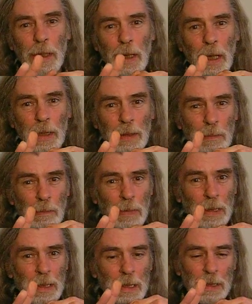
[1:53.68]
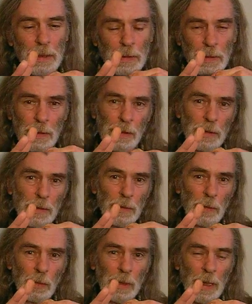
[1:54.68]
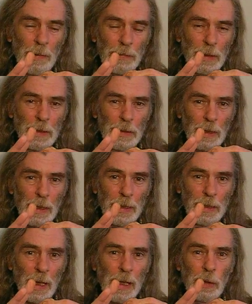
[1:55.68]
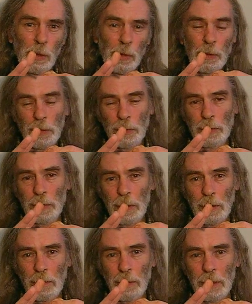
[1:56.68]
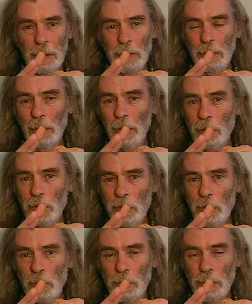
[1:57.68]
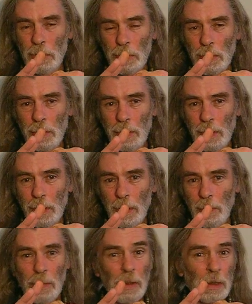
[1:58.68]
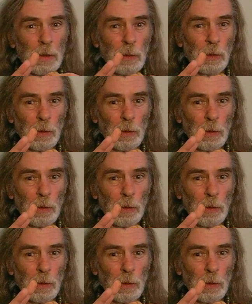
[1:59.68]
And in beginnings we have things like acorns growing into little shoots, but they do not